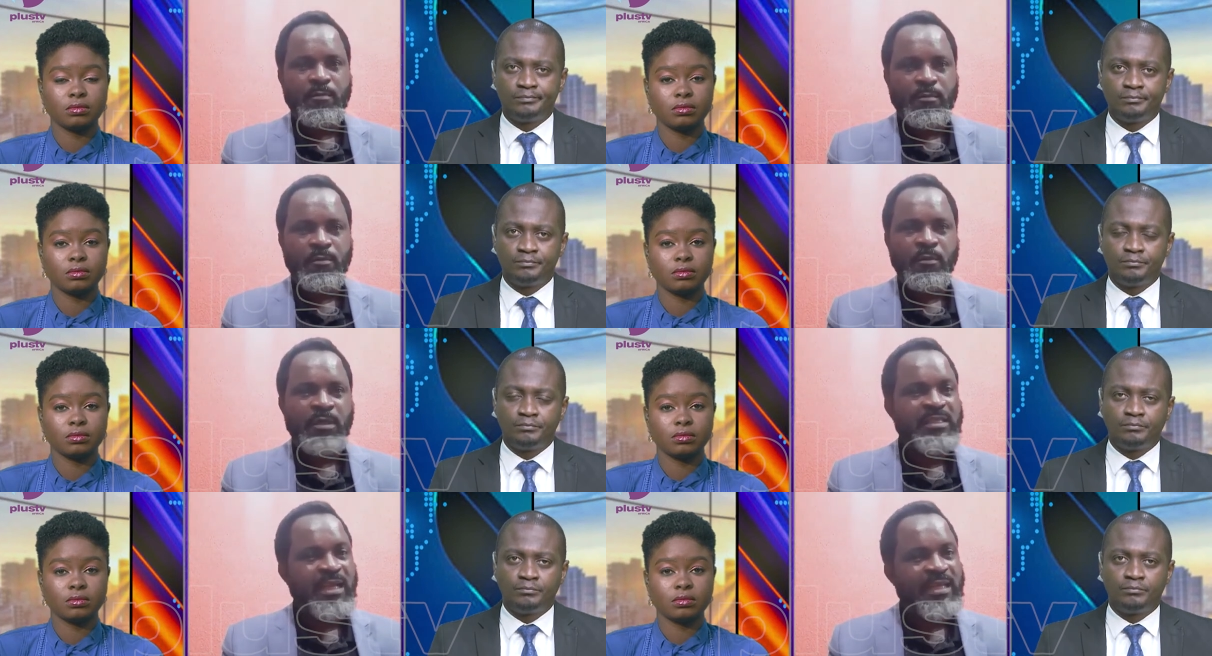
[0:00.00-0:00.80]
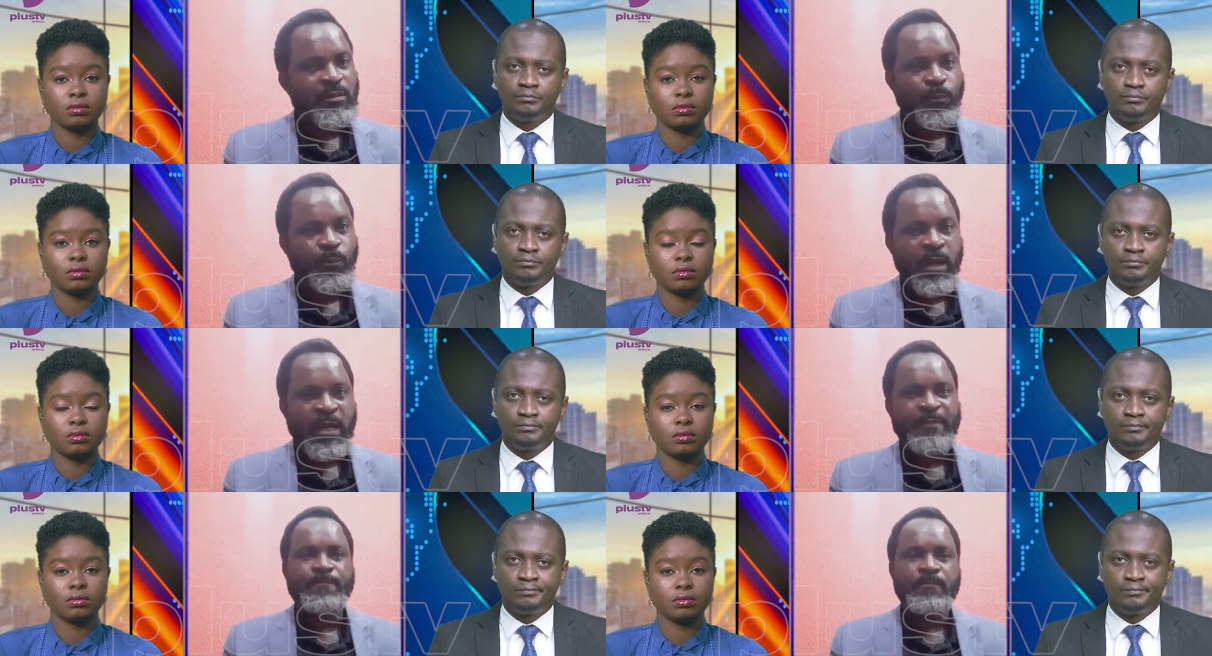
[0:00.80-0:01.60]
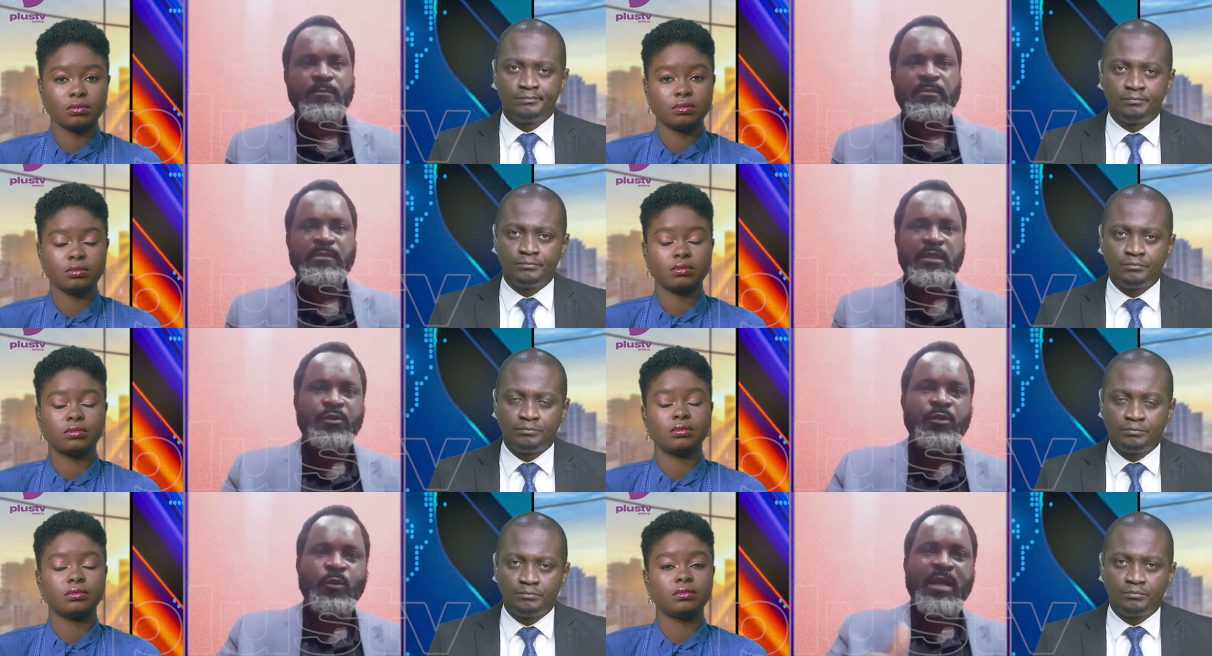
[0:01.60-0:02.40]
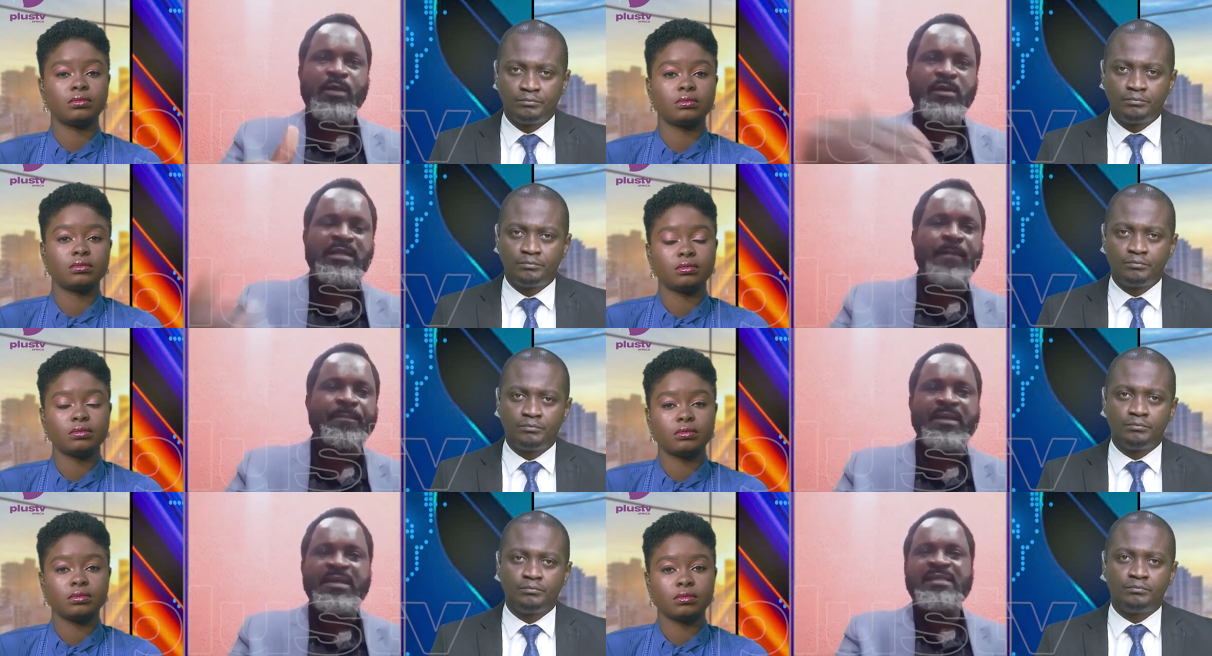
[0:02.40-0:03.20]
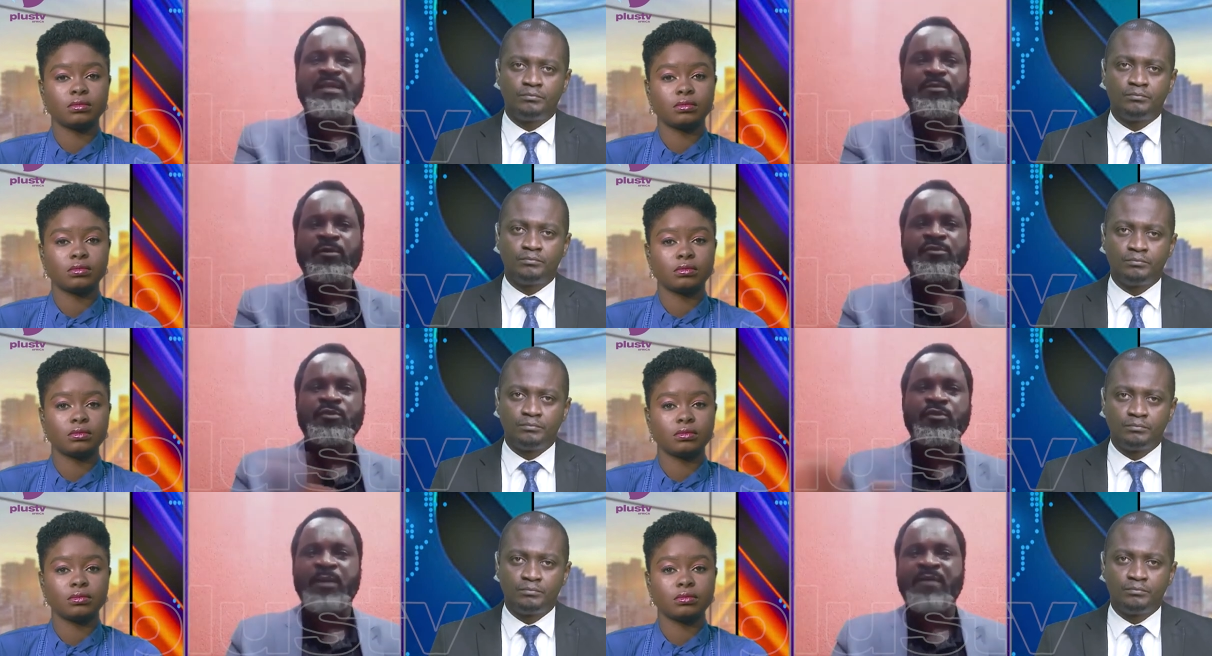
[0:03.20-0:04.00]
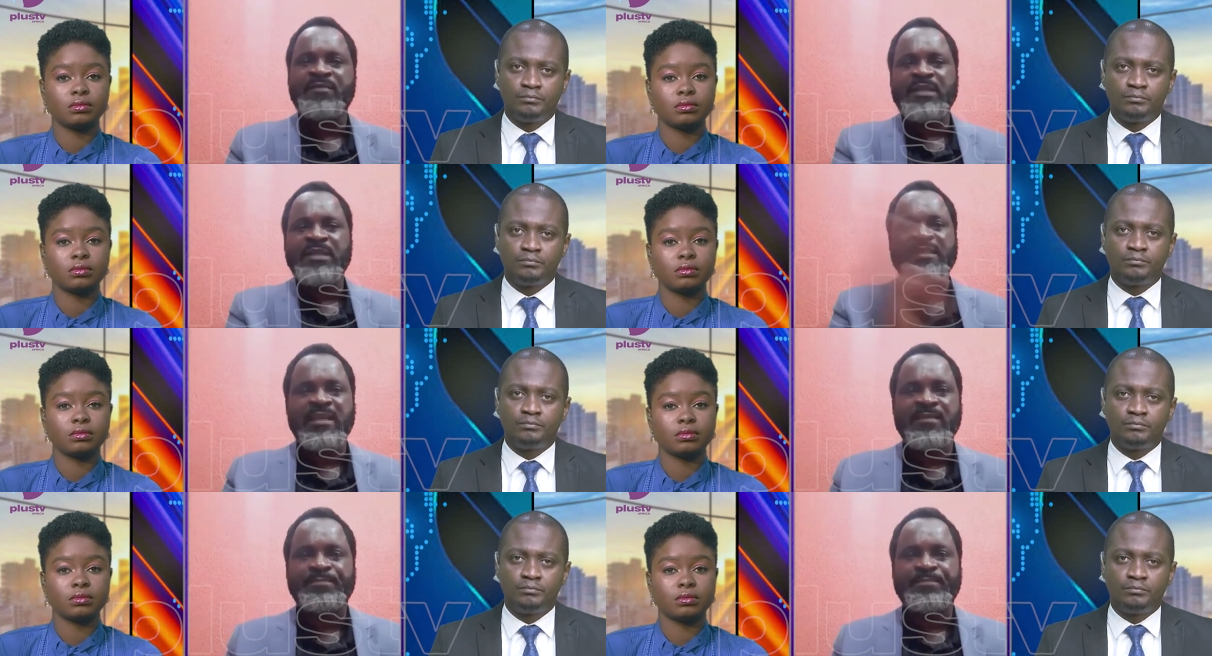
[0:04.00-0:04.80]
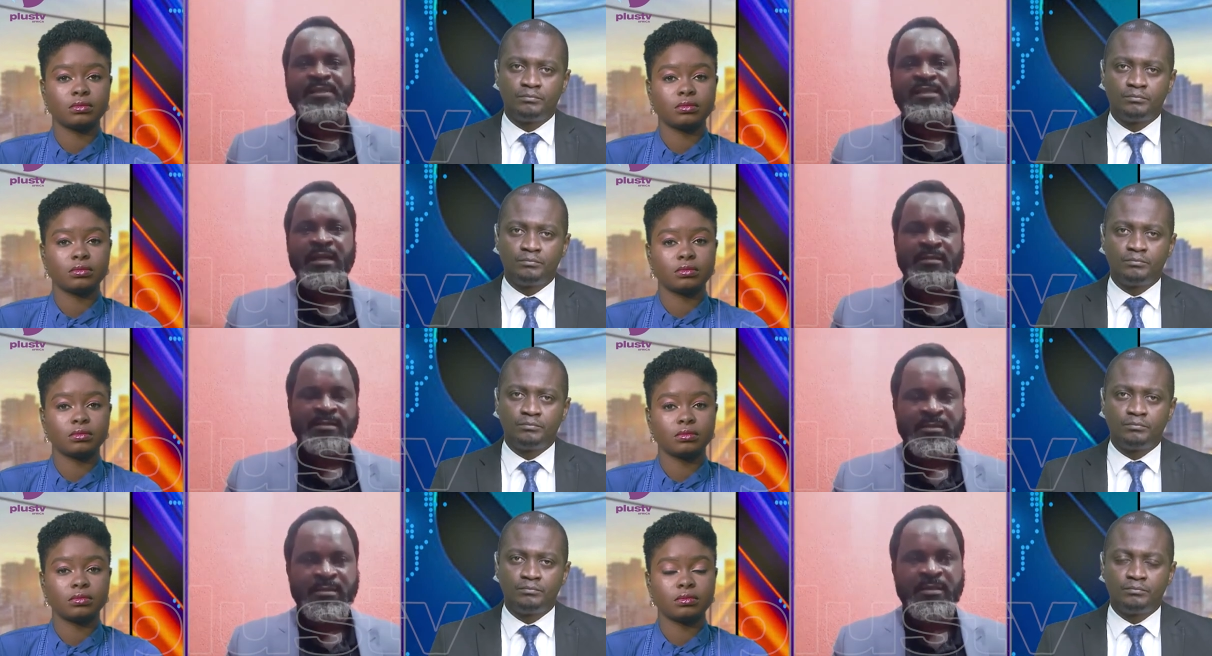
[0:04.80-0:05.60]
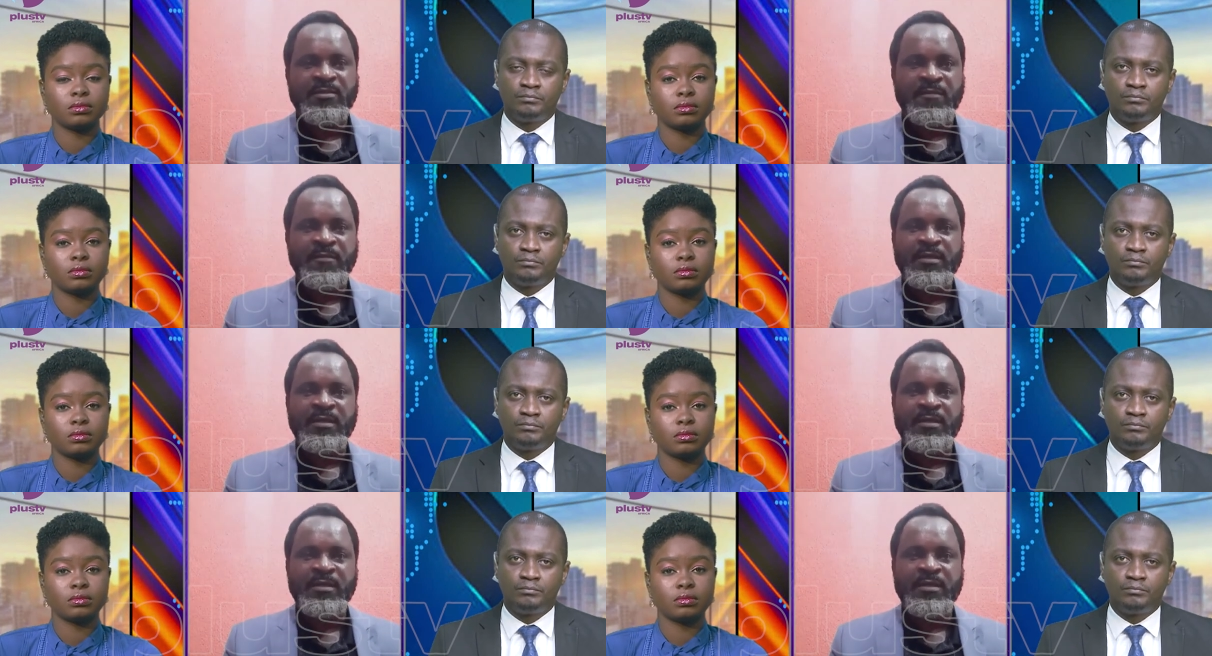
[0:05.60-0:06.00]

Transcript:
Speaker 1: What's the Atiku plan? You know, when he was campaigning, he said he was going to privatize NNPC and the rest of it.